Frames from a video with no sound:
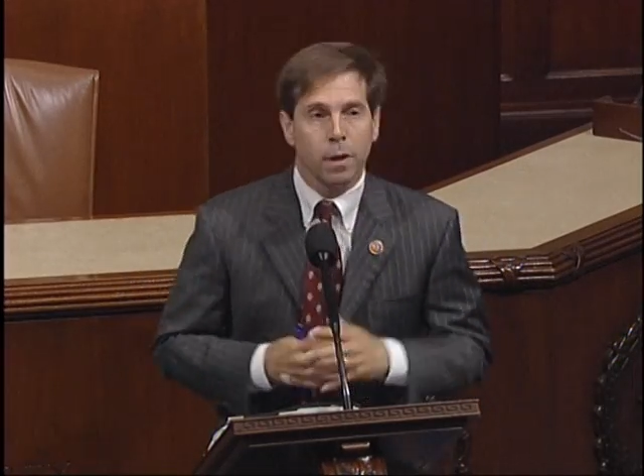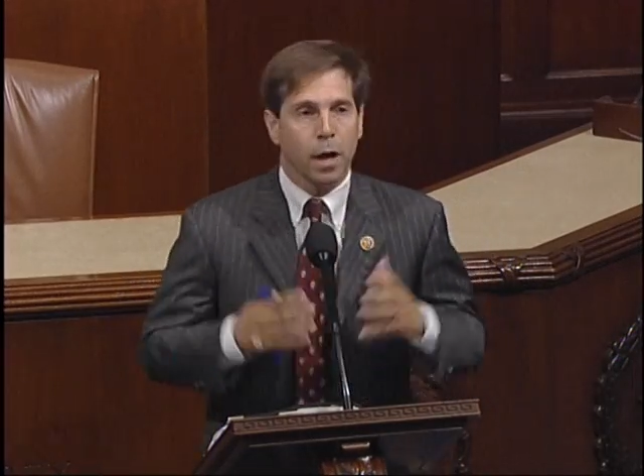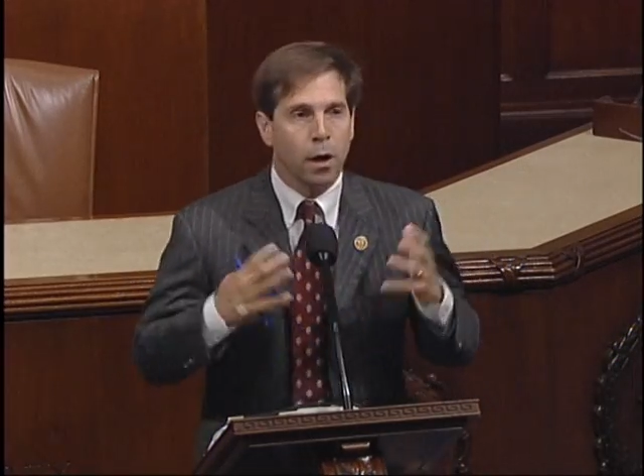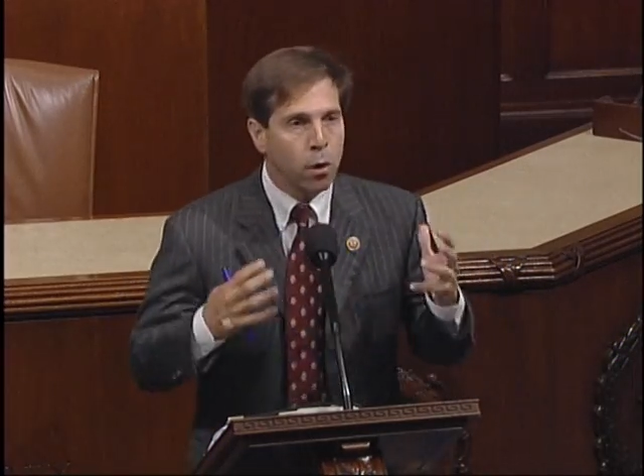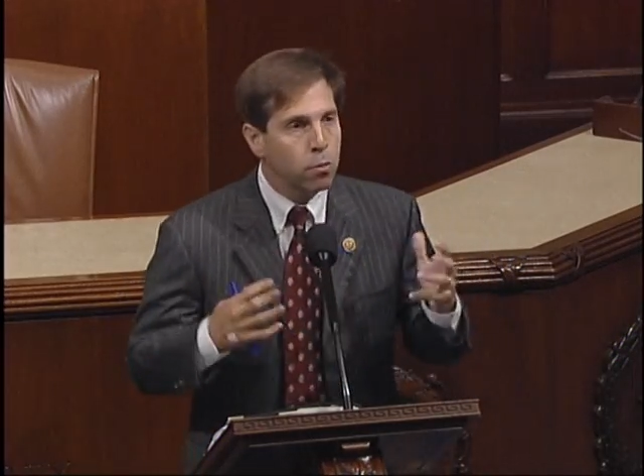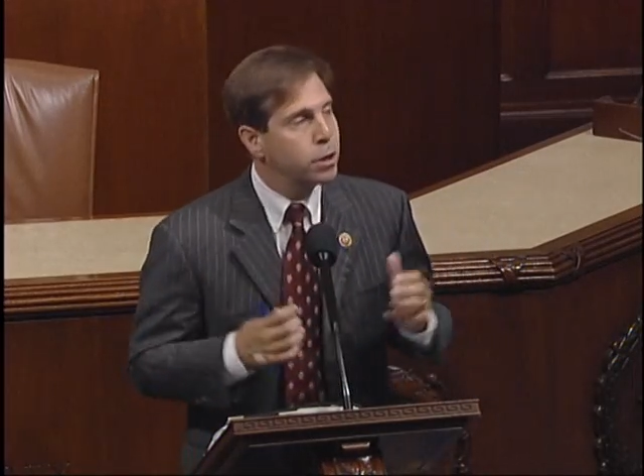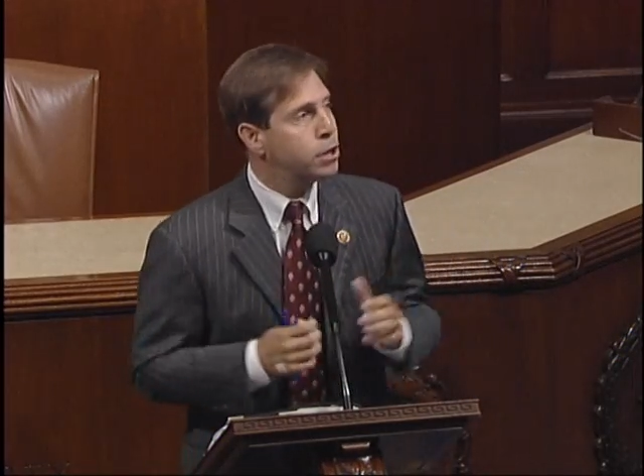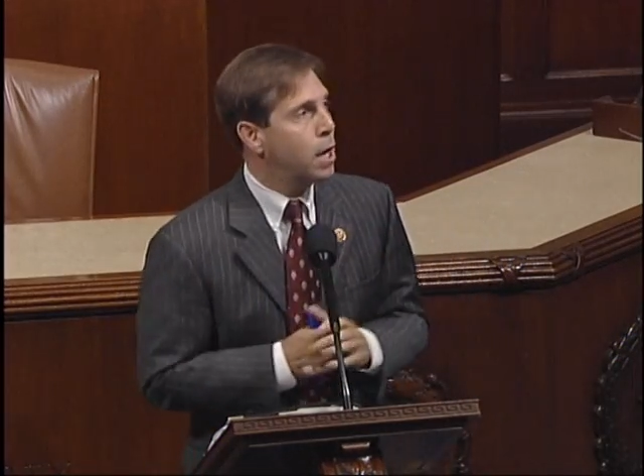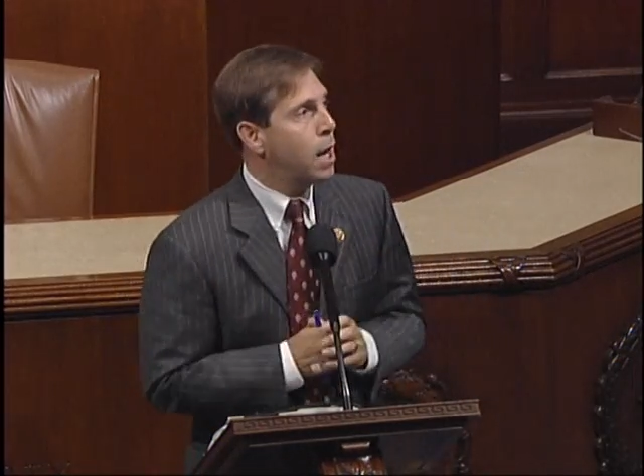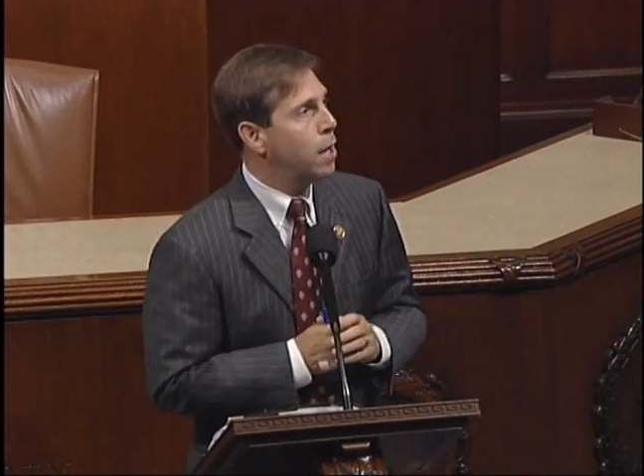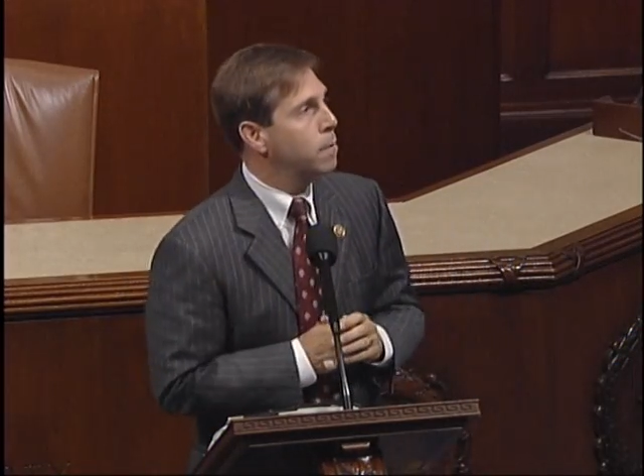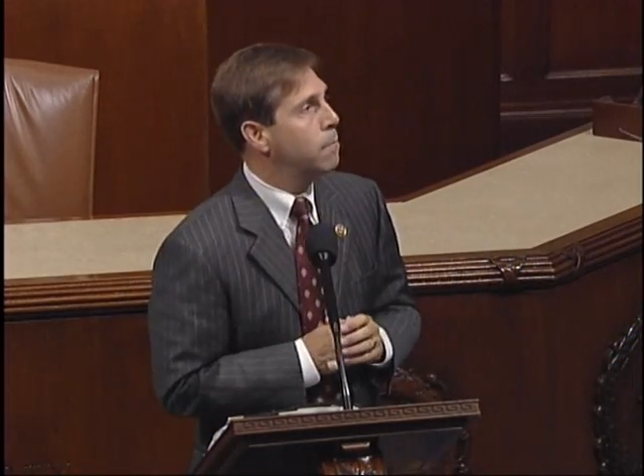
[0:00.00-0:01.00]
an only
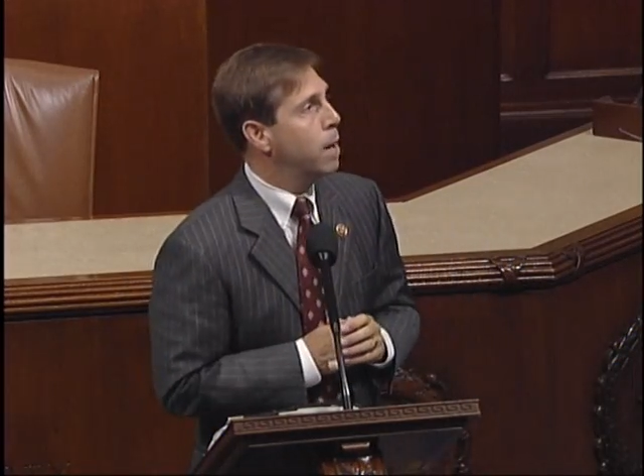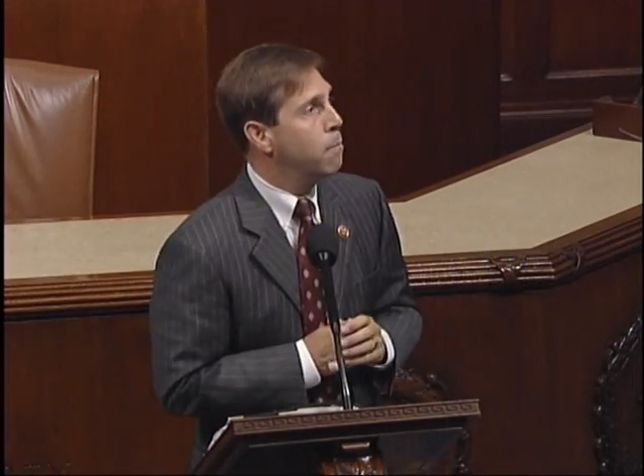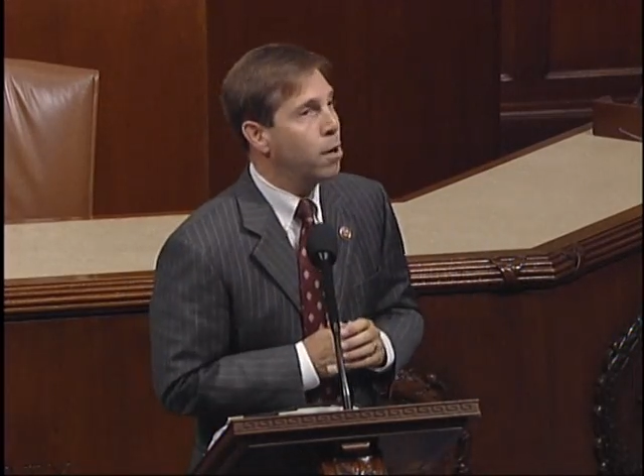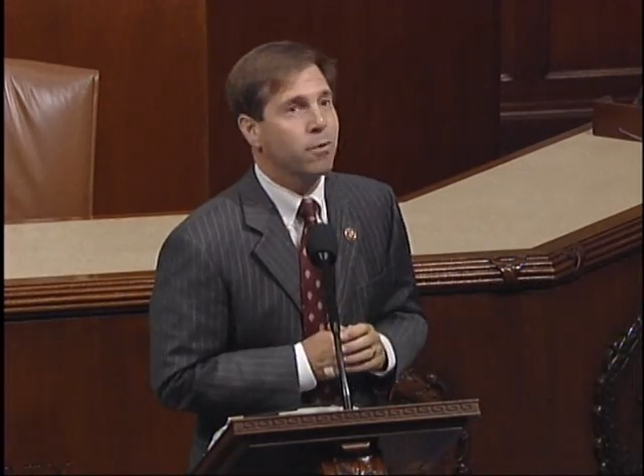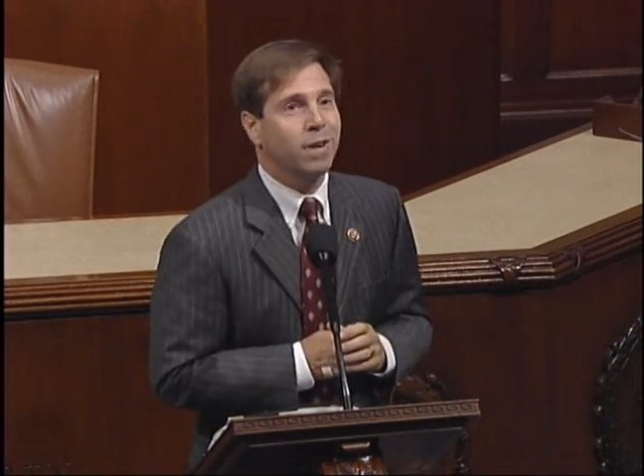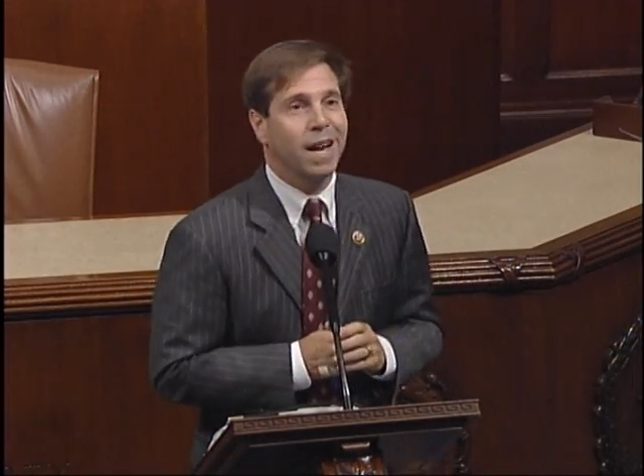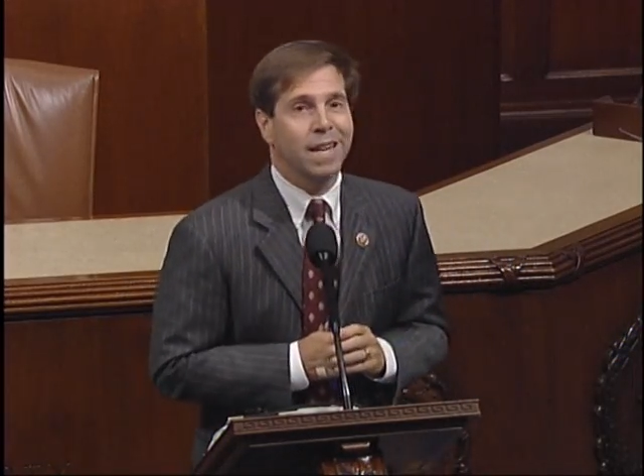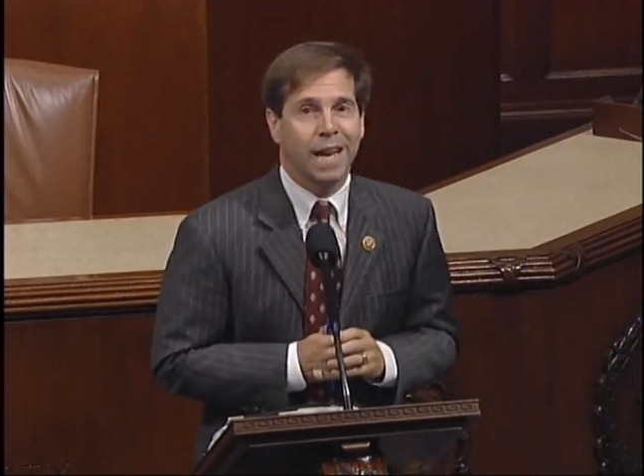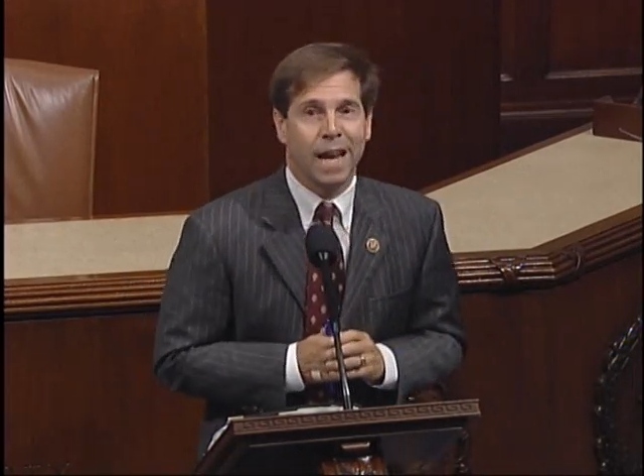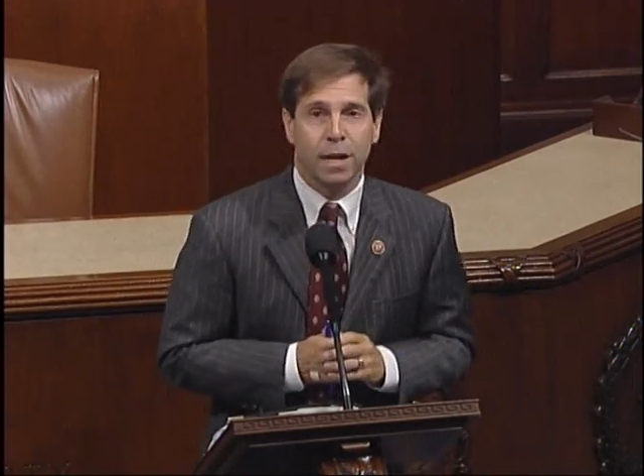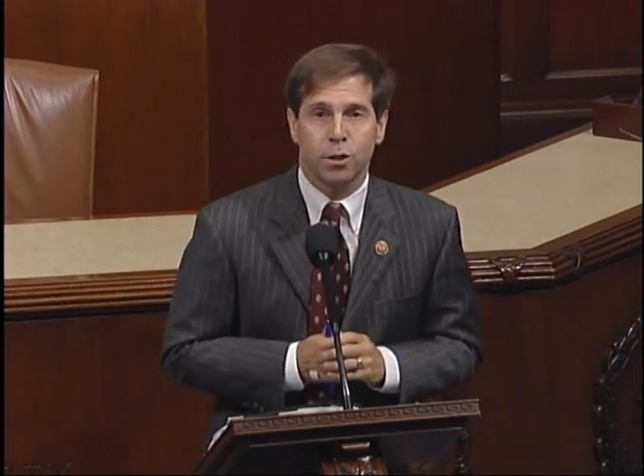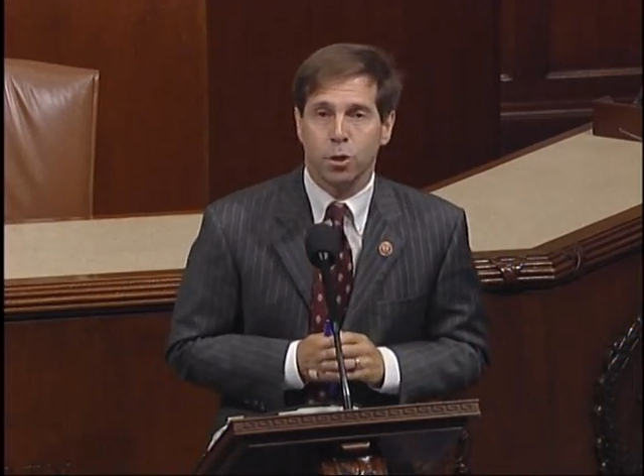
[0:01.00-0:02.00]
child, my mother got
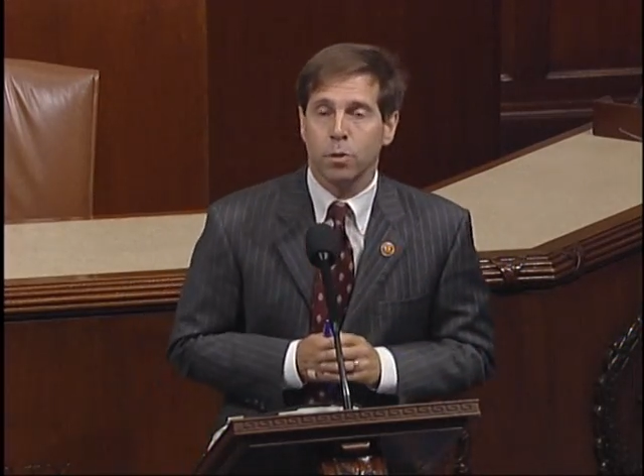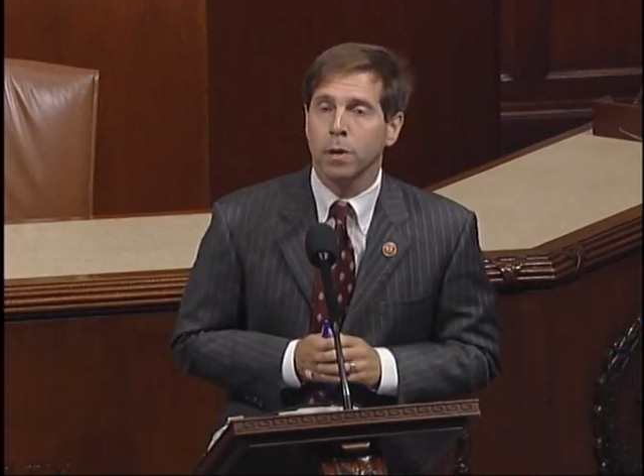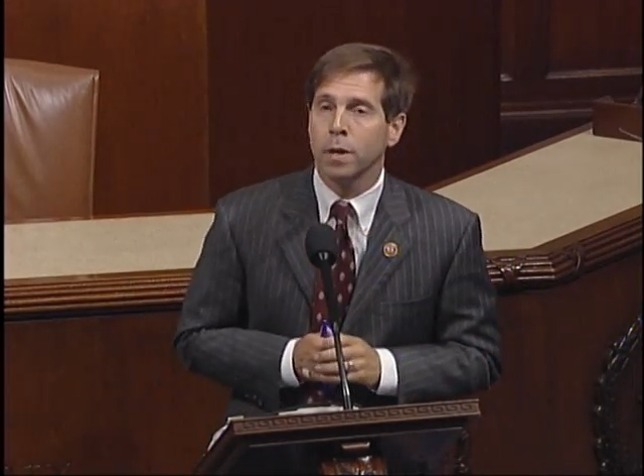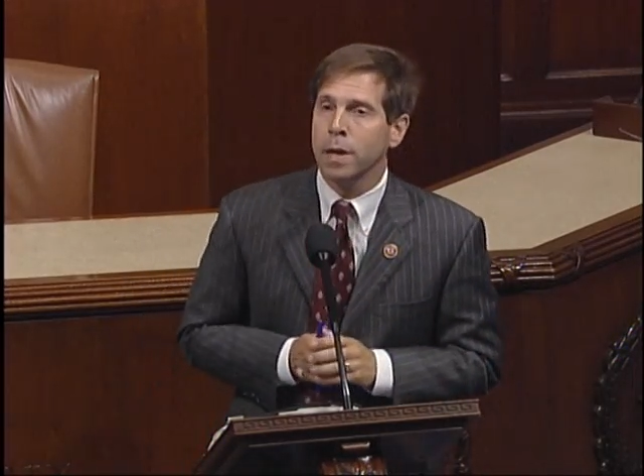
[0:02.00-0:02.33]
cancer